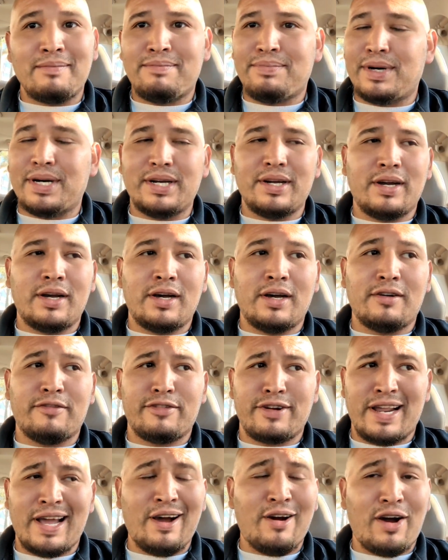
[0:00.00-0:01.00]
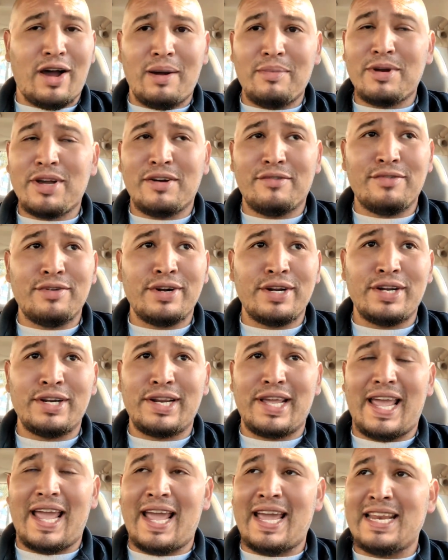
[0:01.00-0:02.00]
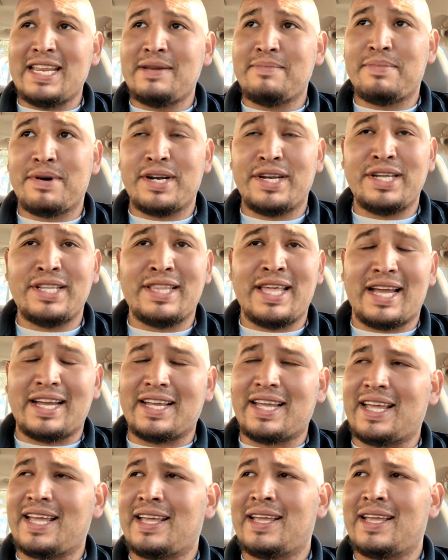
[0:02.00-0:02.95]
but uh, for now, I'm covering anybody that